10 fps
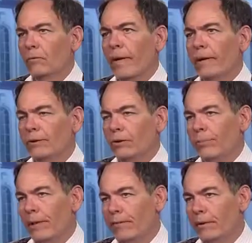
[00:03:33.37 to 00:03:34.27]
Right.
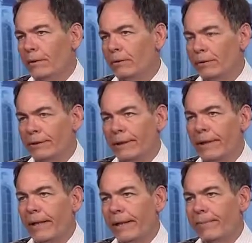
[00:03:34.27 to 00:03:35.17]
So Obama loosened
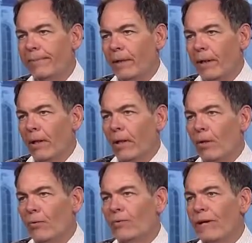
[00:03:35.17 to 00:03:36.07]
it up. Yeah.
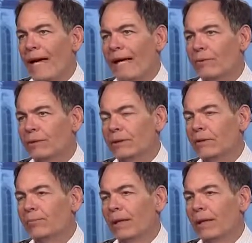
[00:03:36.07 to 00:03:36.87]
OFAC was still